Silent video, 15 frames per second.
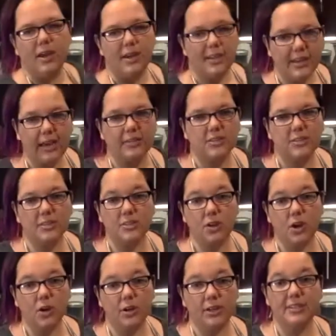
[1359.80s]
yes, this
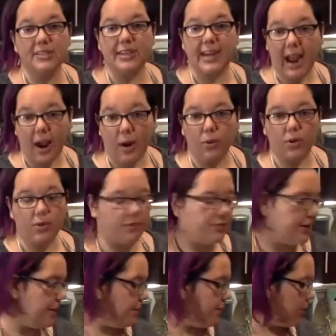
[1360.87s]
already is an hour of
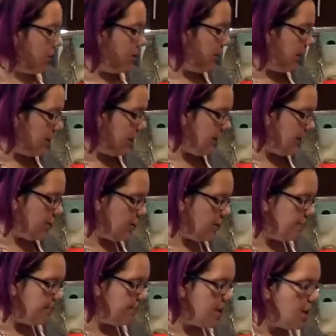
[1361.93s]
labor in here.
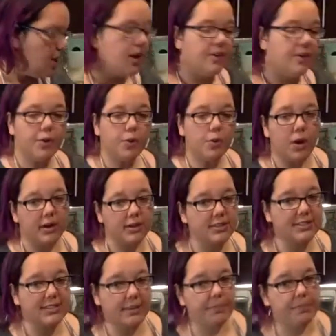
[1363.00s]
If you want to
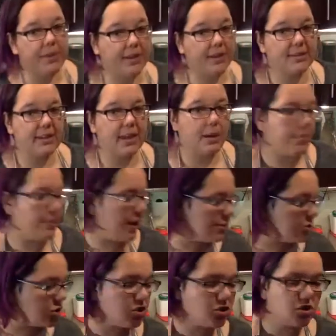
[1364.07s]
skip that stuff and
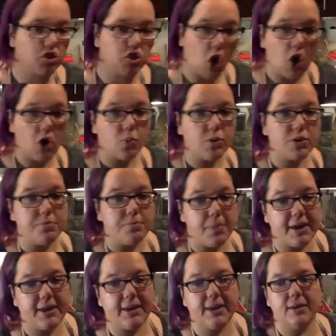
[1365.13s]
just start with
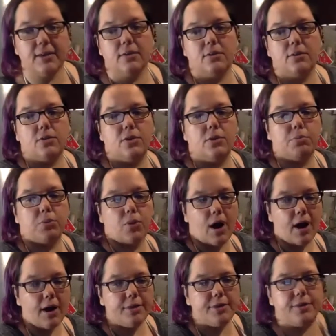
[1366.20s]
making the
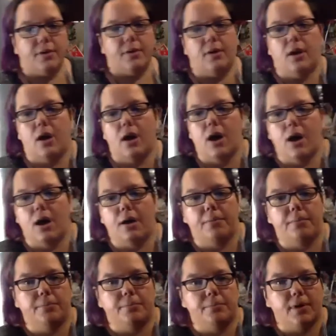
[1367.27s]
broth, um,
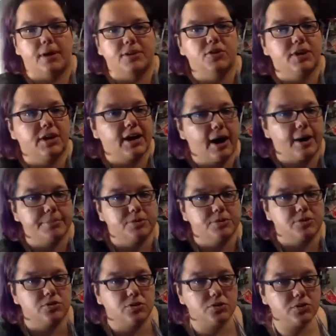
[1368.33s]
you can
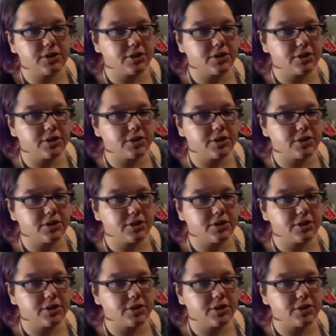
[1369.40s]
absolutely